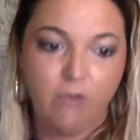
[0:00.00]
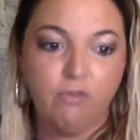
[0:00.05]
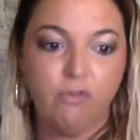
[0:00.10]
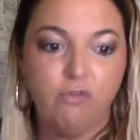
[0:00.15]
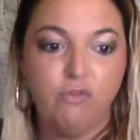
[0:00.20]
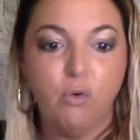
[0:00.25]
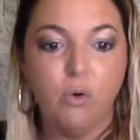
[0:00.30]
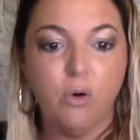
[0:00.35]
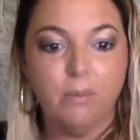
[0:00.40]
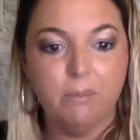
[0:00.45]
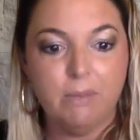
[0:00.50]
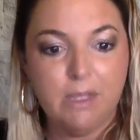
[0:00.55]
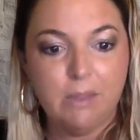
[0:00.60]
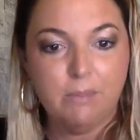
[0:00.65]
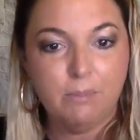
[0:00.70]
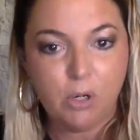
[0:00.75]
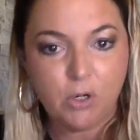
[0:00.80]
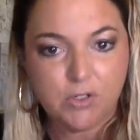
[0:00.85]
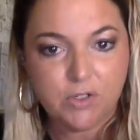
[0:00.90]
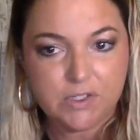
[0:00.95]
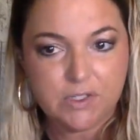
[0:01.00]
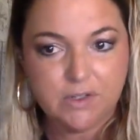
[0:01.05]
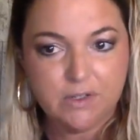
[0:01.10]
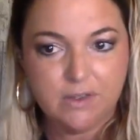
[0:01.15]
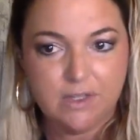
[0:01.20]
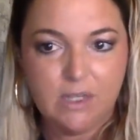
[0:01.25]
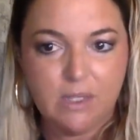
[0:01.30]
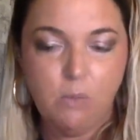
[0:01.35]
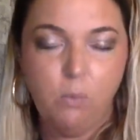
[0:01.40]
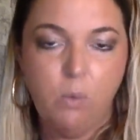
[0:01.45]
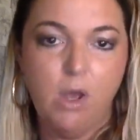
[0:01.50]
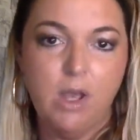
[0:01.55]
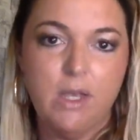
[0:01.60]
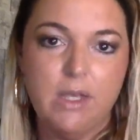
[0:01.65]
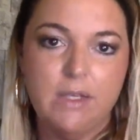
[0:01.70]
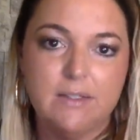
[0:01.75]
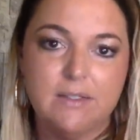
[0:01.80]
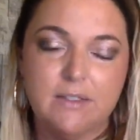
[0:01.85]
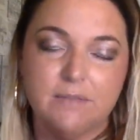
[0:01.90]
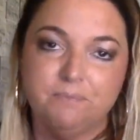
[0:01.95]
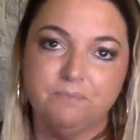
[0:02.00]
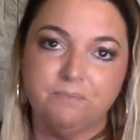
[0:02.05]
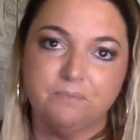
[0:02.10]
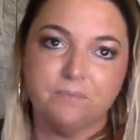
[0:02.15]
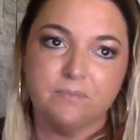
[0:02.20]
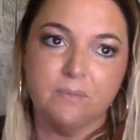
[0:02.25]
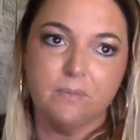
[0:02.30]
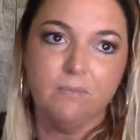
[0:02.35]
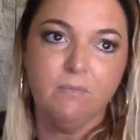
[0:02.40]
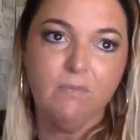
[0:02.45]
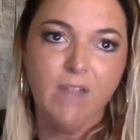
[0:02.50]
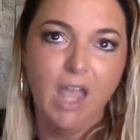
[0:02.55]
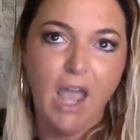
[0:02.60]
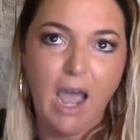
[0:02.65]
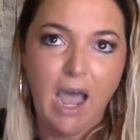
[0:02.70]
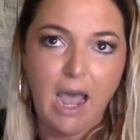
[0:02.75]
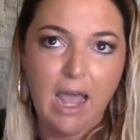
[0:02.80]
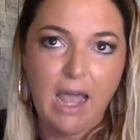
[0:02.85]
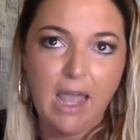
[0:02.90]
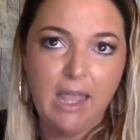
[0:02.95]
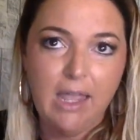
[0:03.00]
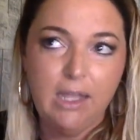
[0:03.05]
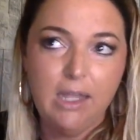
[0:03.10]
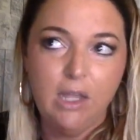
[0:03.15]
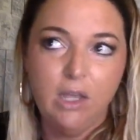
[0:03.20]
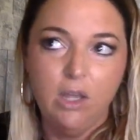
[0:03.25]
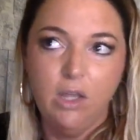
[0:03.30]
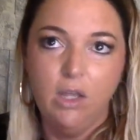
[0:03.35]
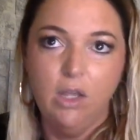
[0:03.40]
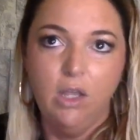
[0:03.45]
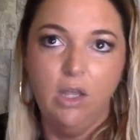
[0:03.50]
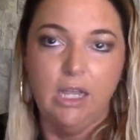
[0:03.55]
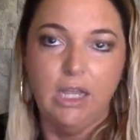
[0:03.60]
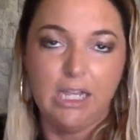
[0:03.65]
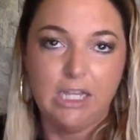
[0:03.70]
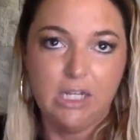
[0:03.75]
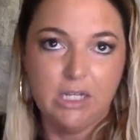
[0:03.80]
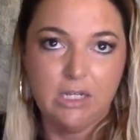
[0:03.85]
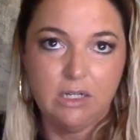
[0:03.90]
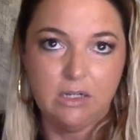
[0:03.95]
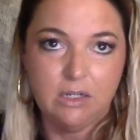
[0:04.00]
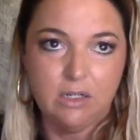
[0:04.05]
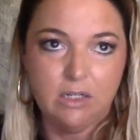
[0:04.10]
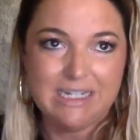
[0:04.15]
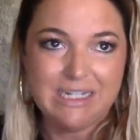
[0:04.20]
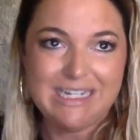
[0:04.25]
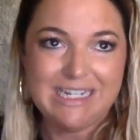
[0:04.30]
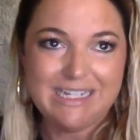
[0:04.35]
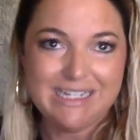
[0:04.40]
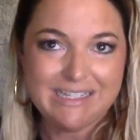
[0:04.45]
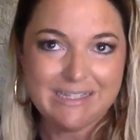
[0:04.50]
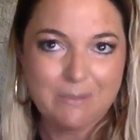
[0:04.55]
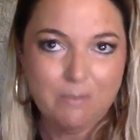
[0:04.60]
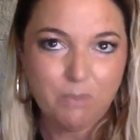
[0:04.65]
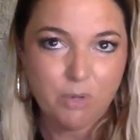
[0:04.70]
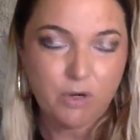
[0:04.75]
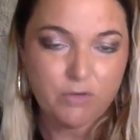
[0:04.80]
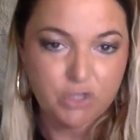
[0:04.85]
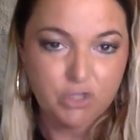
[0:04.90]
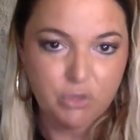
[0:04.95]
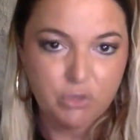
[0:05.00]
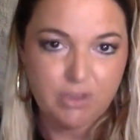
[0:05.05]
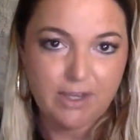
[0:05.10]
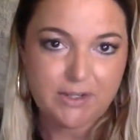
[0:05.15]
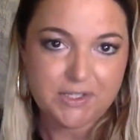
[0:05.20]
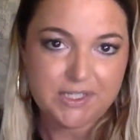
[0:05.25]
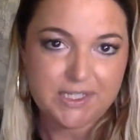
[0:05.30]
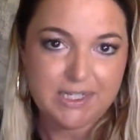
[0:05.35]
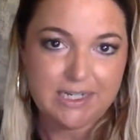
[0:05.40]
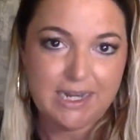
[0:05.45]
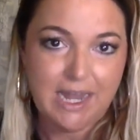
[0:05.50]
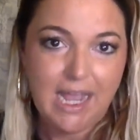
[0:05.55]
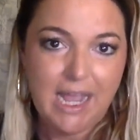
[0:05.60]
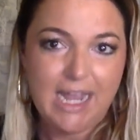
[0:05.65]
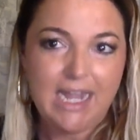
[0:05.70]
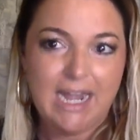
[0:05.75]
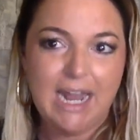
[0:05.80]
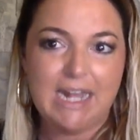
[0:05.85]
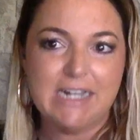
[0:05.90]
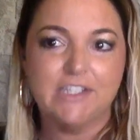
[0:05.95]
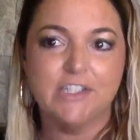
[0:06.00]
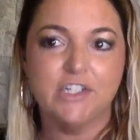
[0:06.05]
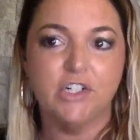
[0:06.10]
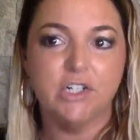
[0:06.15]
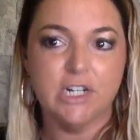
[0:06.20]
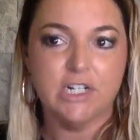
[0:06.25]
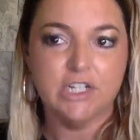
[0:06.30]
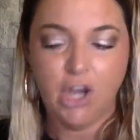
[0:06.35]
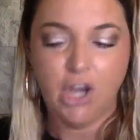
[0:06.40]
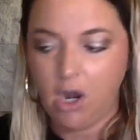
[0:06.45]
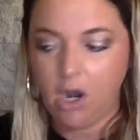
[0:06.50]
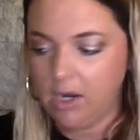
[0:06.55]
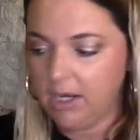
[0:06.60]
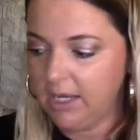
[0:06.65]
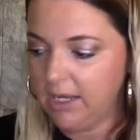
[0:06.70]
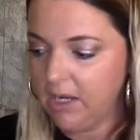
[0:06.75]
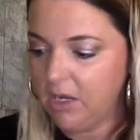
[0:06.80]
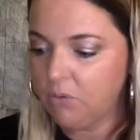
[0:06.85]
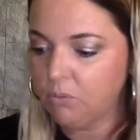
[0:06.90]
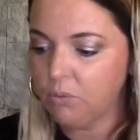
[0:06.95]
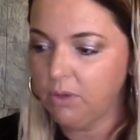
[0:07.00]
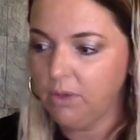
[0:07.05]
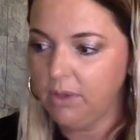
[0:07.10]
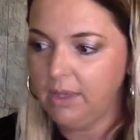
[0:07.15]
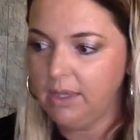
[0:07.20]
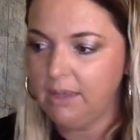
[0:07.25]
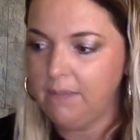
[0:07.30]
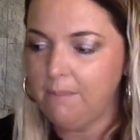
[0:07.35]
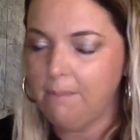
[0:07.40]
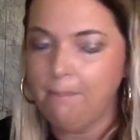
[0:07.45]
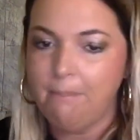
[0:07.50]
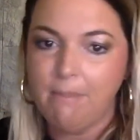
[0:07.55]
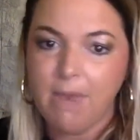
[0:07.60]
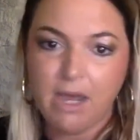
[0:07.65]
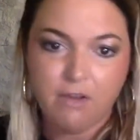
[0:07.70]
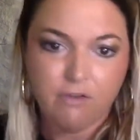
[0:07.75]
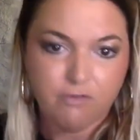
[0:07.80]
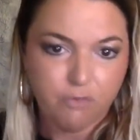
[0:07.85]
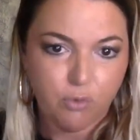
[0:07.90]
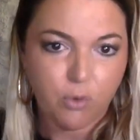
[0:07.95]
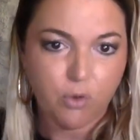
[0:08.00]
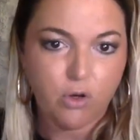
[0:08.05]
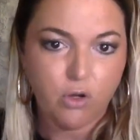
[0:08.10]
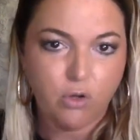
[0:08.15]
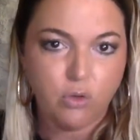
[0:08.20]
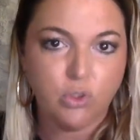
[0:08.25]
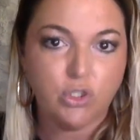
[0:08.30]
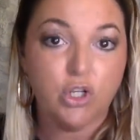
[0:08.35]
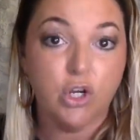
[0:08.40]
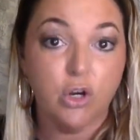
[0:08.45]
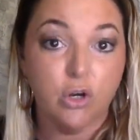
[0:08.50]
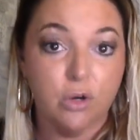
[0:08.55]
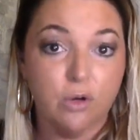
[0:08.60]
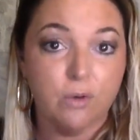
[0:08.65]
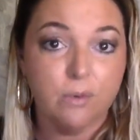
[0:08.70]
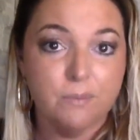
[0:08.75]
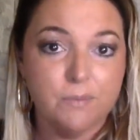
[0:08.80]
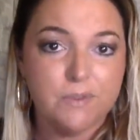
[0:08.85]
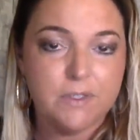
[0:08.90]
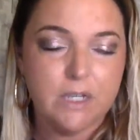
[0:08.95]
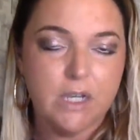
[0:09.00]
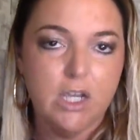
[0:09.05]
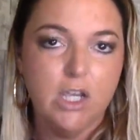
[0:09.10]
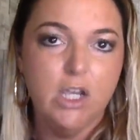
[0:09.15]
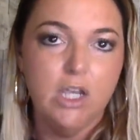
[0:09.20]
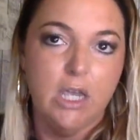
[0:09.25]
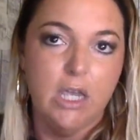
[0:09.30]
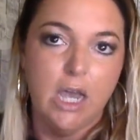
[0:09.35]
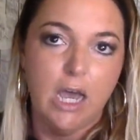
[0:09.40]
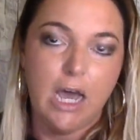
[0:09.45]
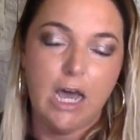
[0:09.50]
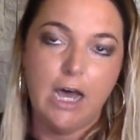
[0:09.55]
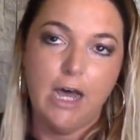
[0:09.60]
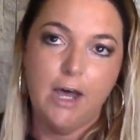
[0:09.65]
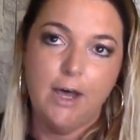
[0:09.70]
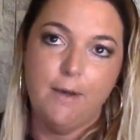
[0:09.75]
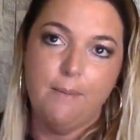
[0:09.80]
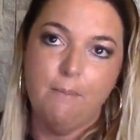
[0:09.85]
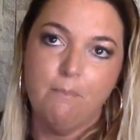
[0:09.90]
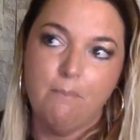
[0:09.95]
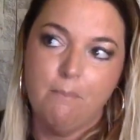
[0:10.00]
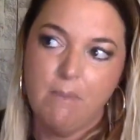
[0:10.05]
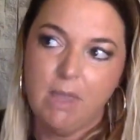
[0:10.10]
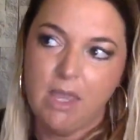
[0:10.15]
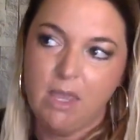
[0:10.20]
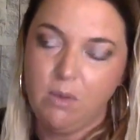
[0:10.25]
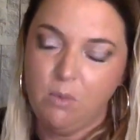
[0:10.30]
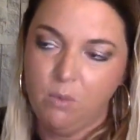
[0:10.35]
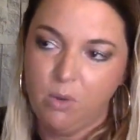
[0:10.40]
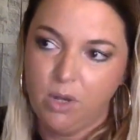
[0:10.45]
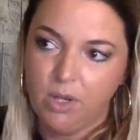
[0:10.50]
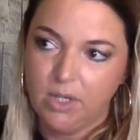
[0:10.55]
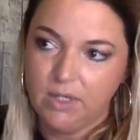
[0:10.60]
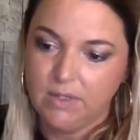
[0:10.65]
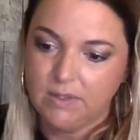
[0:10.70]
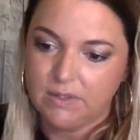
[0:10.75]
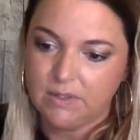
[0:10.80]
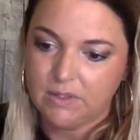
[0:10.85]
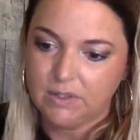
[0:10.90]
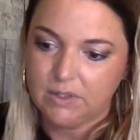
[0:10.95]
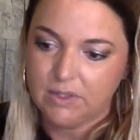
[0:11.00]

for me personally was I, in December of 2009, I started talking in really metaphorical terms. It was